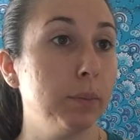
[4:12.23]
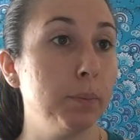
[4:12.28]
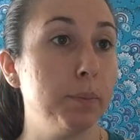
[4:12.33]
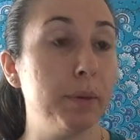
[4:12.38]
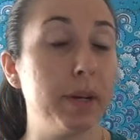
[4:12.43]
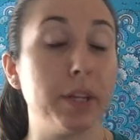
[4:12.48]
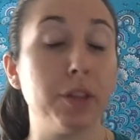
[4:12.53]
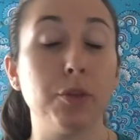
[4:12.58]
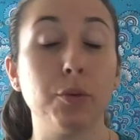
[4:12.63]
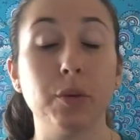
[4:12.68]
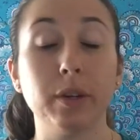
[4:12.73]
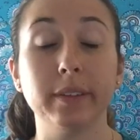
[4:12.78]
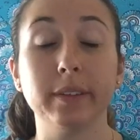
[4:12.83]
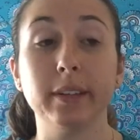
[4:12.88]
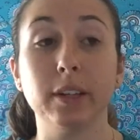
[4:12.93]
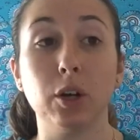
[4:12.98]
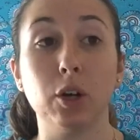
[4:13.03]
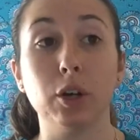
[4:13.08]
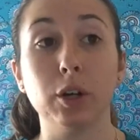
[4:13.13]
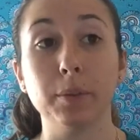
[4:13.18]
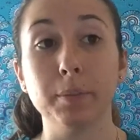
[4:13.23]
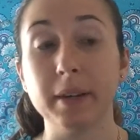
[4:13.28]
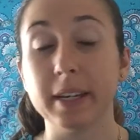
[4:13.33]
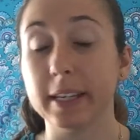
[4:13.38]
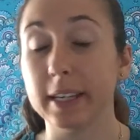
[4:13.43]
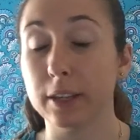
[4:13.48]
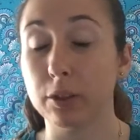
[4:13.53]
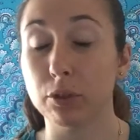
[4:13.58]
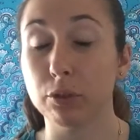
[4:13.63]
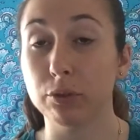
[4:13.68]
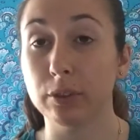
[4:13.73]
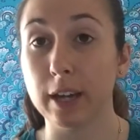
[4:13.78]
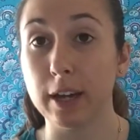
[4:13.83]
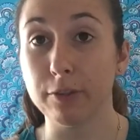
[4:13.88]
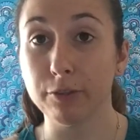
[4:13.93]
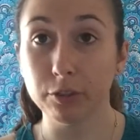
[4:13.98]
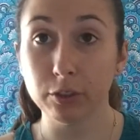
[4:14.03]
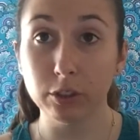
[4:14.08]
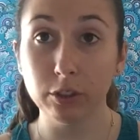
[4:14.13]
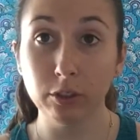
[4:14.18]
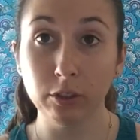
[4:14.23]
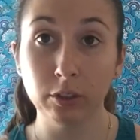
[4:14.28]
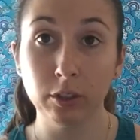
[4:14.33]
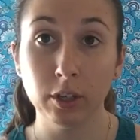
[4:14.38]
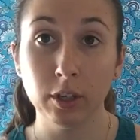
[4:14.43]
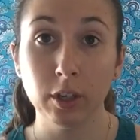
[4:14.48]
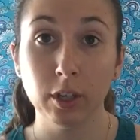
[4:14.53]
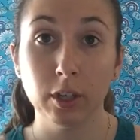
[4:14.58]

But the ones that are making those efforts